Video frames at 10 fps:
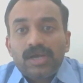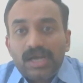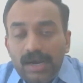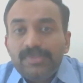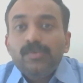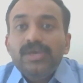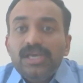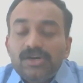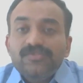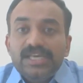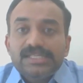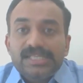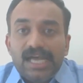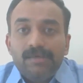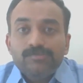come the week of the
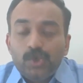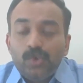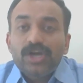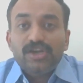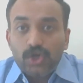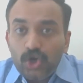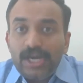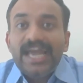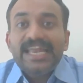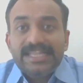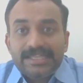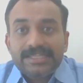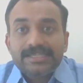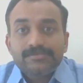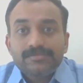exams, you are in good
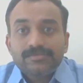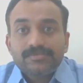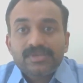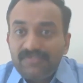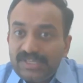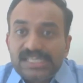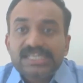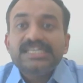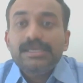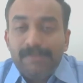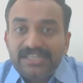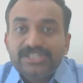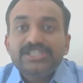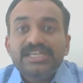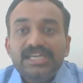health, physically,
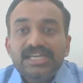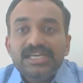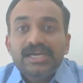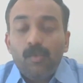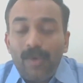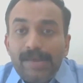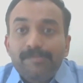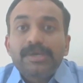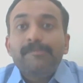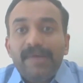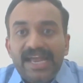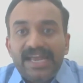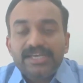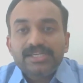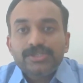mentally, well
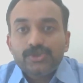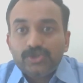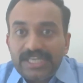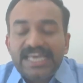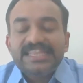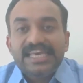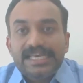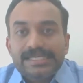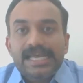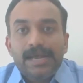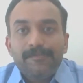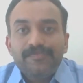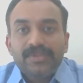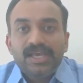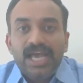prepared to take the
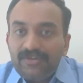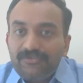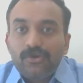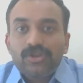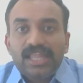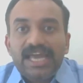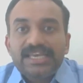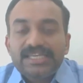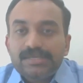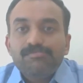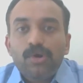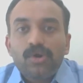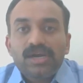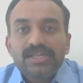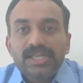exam. And for that, it's
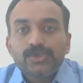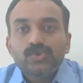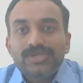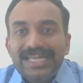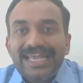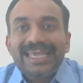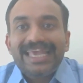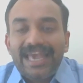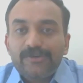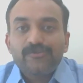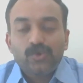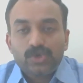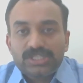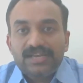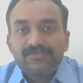important that you take care of
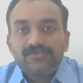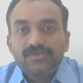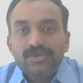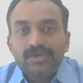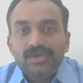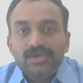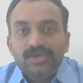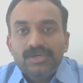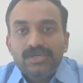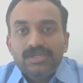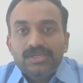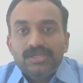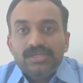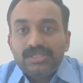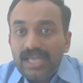yourself.
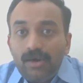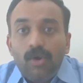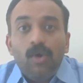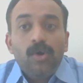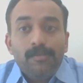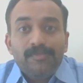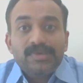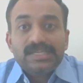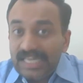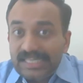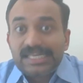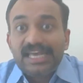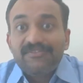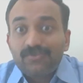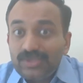Stay home, stay
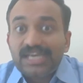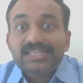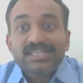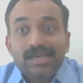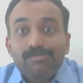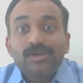safe to the extent